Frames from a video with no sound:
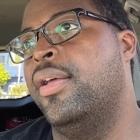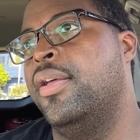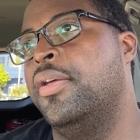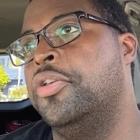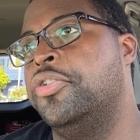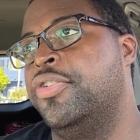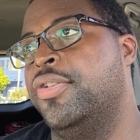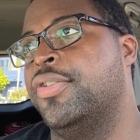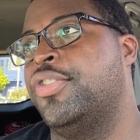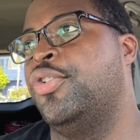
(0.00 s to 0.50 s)

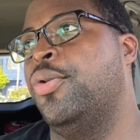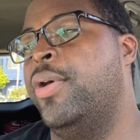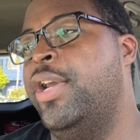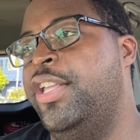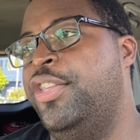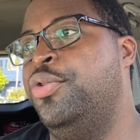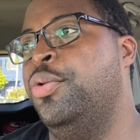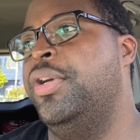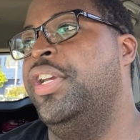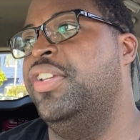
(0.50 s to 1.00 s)
So
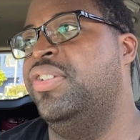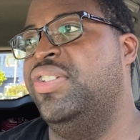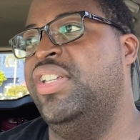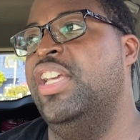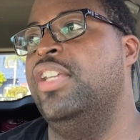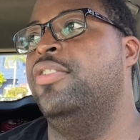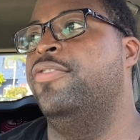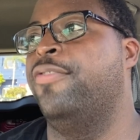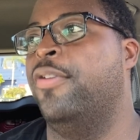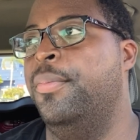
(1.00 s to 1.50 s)

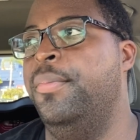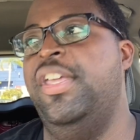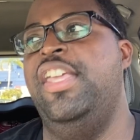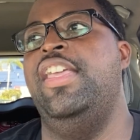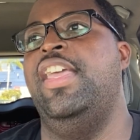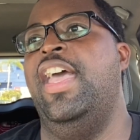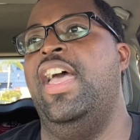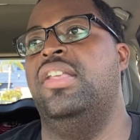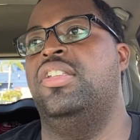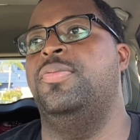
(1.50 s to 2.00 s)
2026 for
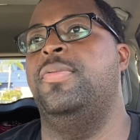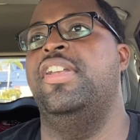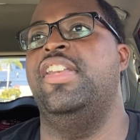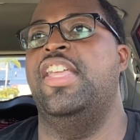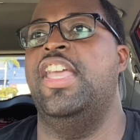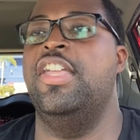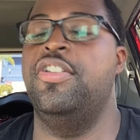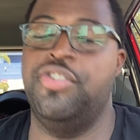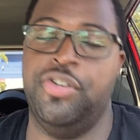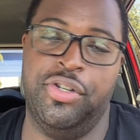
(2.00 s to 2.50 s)
me has been
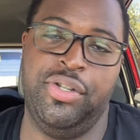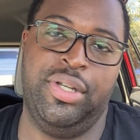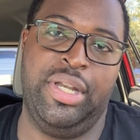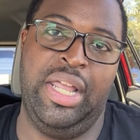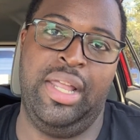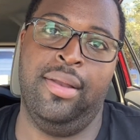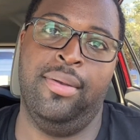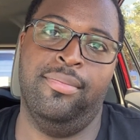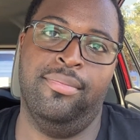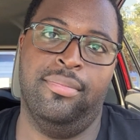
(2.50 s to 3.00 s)

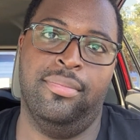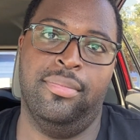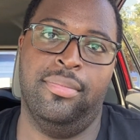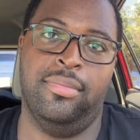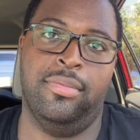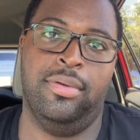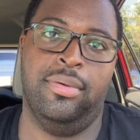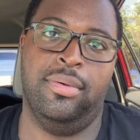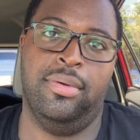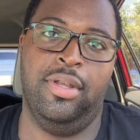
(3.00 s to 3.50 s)
interesting.
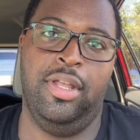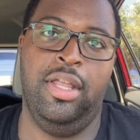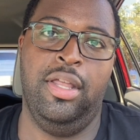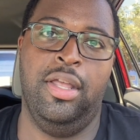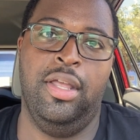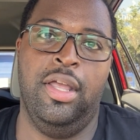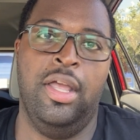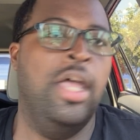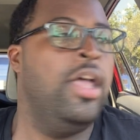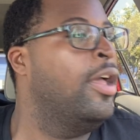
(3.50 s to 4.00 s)

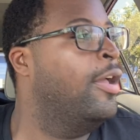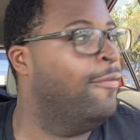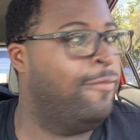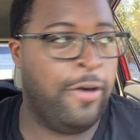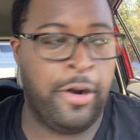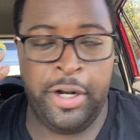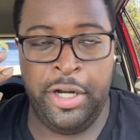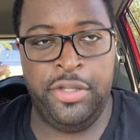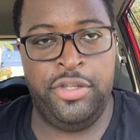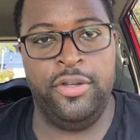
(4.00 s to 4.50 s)
I've
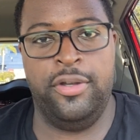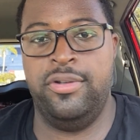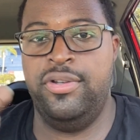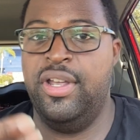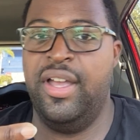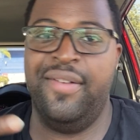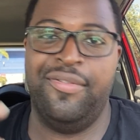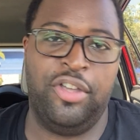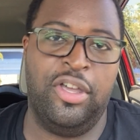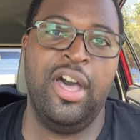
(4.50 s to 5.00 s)
already told
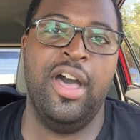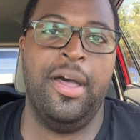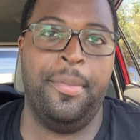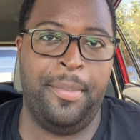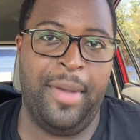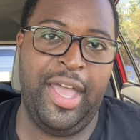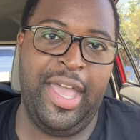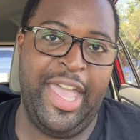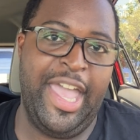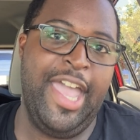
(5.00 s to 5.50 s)
you I've cut
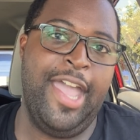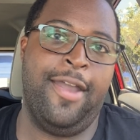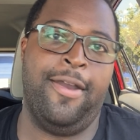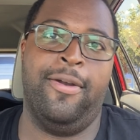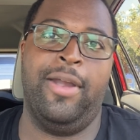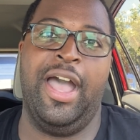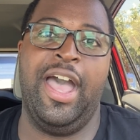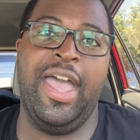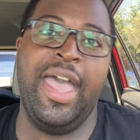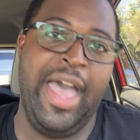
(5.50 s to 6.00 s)
my
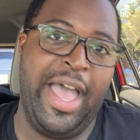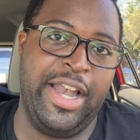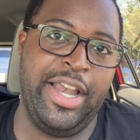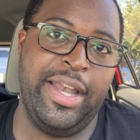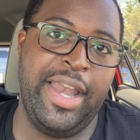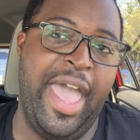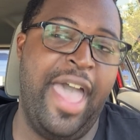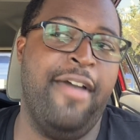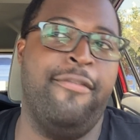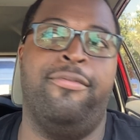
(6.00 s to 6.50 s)
hair. I had an
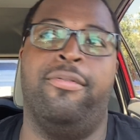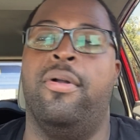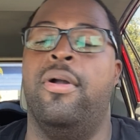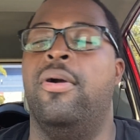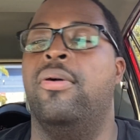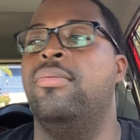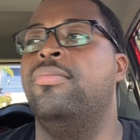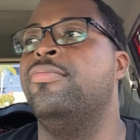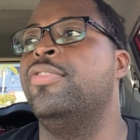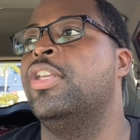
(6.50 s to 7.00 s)

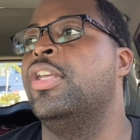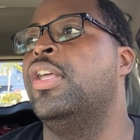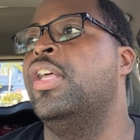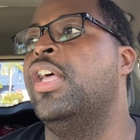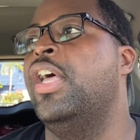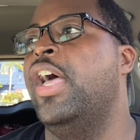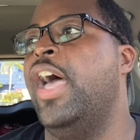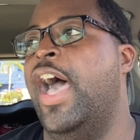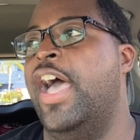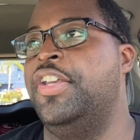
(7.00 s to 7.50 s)
afro.
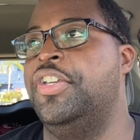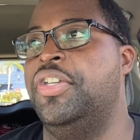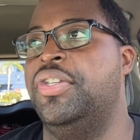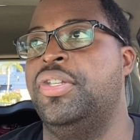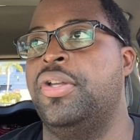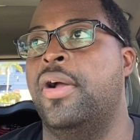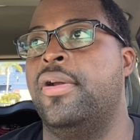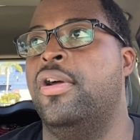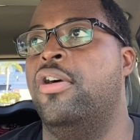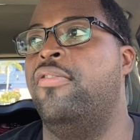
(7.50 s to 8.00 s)
I just
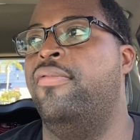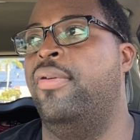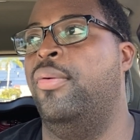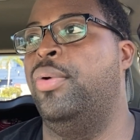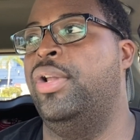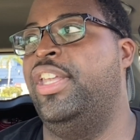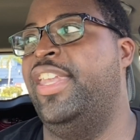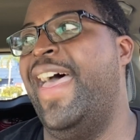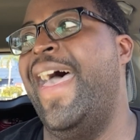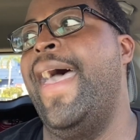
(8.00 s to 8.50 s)
start over
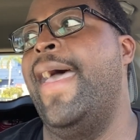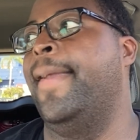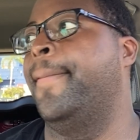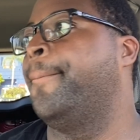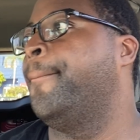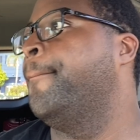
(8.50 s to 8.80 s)
with that.